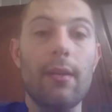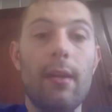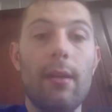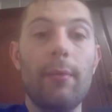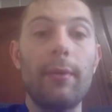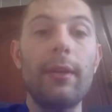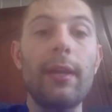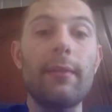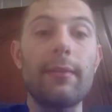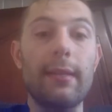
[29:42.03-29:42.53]
and
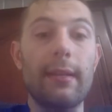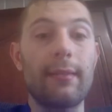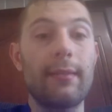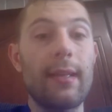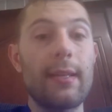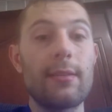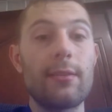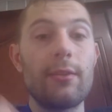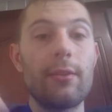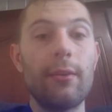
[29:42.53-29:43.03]
when you have
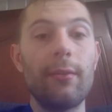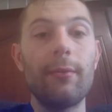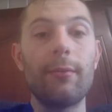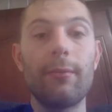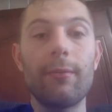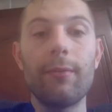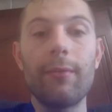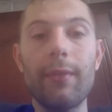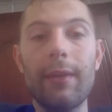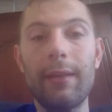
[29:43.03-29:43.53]
success
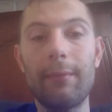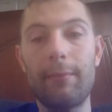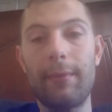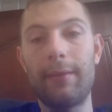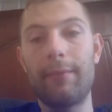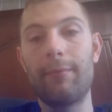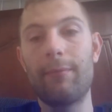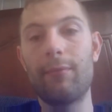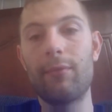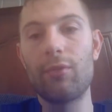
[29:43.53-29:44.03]
you will
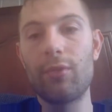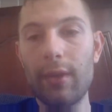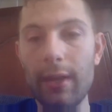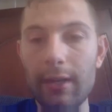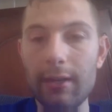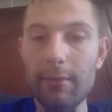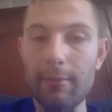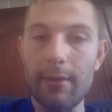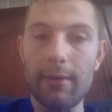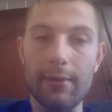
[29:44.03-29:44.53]
be
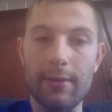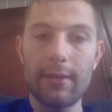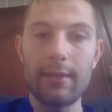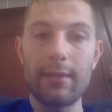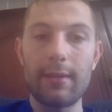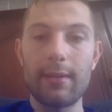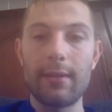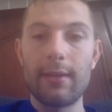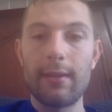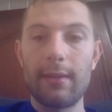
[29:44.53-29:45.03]
thrilled about
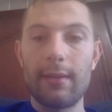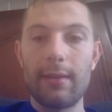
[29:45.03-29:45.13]
it,